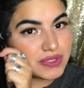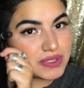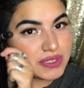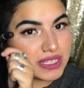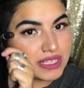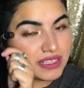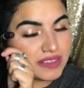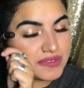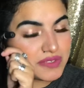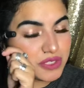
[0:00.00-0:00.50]
I
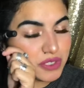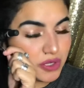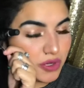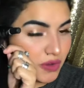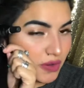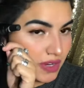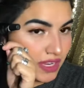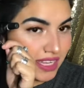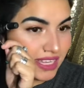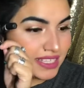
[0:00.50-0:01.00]
love to
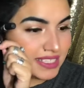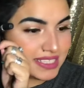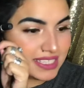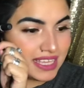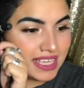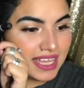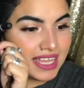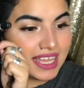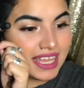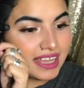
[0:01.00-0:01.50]
create,
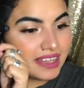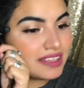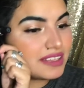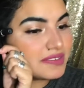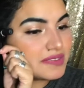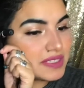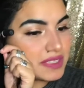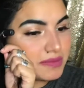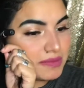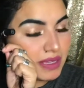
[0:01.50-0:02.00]
I love
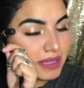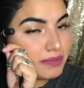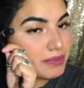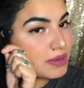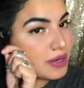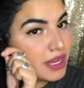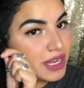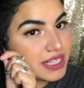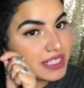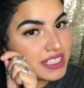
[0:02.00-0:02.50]
to make
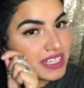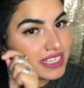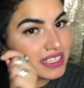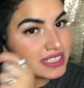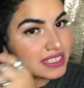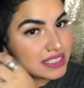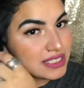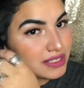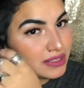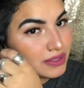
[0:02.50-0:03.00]
projects,
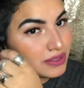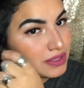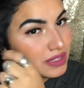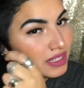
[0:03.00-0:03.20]
so